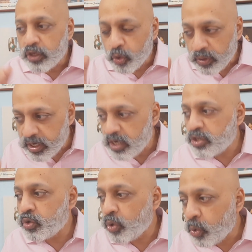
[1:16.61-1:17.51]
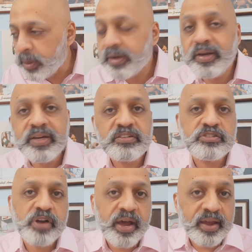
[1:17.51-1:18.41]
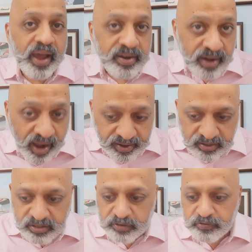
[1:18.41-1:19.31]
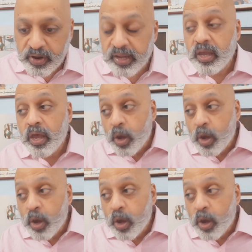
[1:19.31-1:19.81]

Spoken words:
you need to quickly try and identify